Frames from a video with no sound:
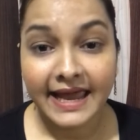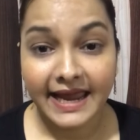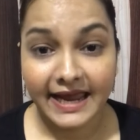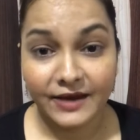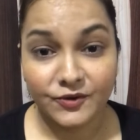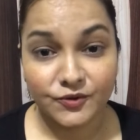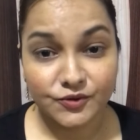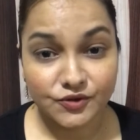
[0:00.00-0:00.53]

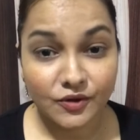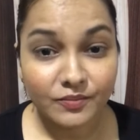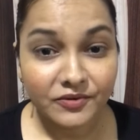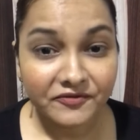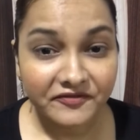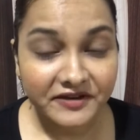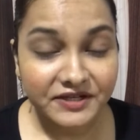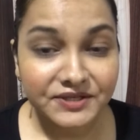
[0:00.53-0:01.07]
and on top
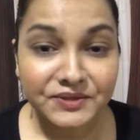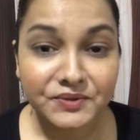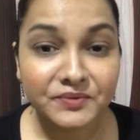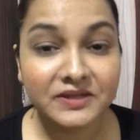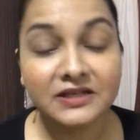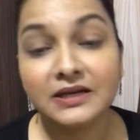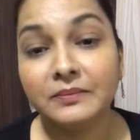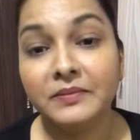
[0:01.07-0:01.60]
of it you
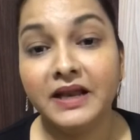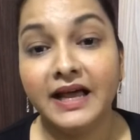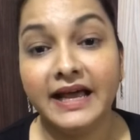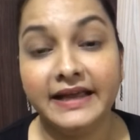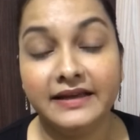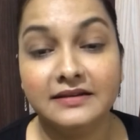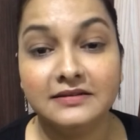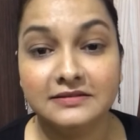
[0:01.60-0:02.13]
will
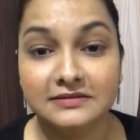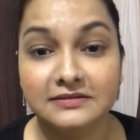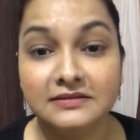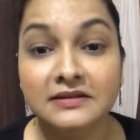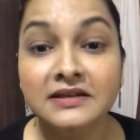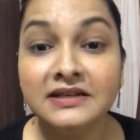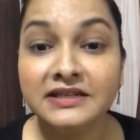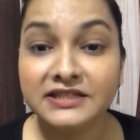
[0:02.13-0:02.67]
apply a
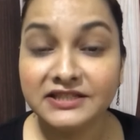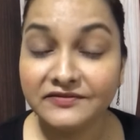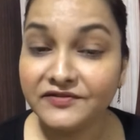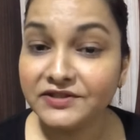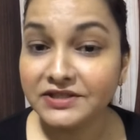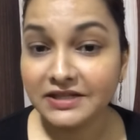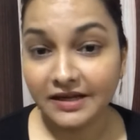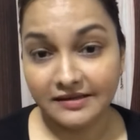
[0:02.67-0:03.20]

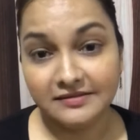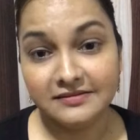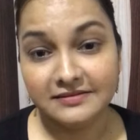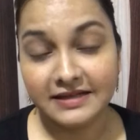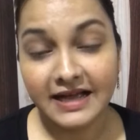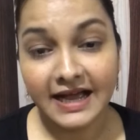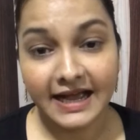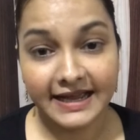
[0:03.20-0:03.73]
different
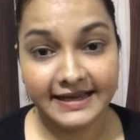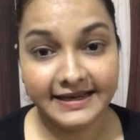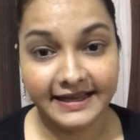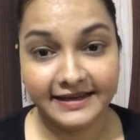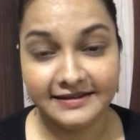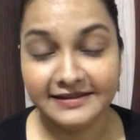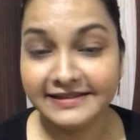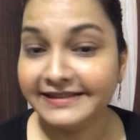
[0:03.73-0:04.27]
colored eyeliner.